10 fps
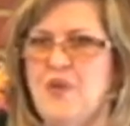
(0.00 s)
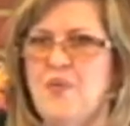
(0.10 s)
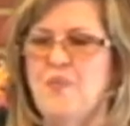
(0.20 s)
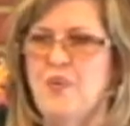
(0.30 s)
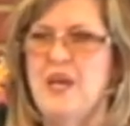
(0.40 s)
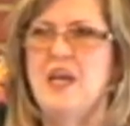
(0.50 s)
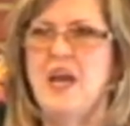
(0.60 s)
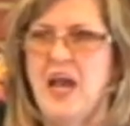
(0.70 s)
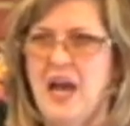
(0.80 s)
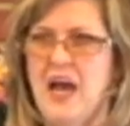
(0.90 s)
We
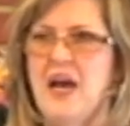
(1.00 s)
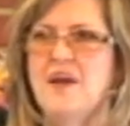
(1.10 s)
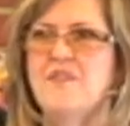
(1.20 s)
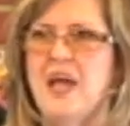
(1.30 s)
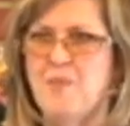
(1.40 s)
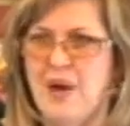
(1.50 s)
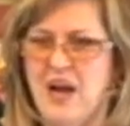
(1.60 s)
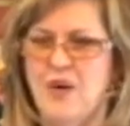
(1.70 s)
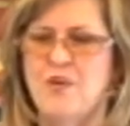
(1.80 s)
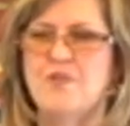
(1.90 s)
have a
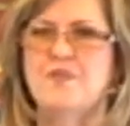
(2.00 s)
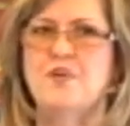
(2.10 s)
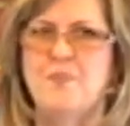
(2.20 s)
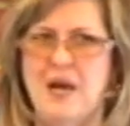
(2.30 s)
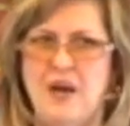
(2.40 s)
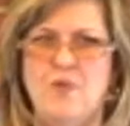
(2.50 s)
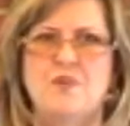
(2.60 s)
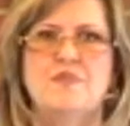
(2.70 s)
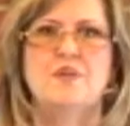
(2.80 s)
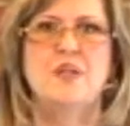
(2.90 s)
powerful,
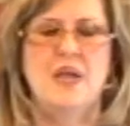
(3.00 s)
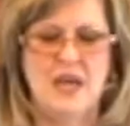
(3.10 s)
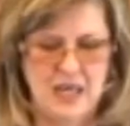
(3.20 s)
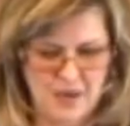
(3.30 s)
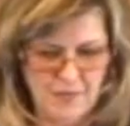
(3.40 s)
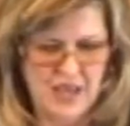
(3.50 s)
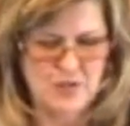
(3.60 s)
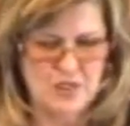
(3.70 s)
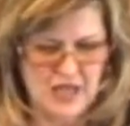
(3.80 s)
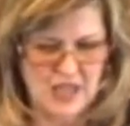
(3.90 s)
powerful
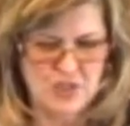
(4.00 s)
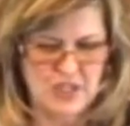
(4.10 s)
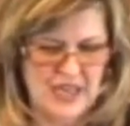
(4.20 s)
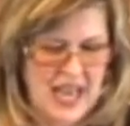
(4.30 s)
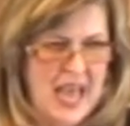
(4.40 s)
imagination.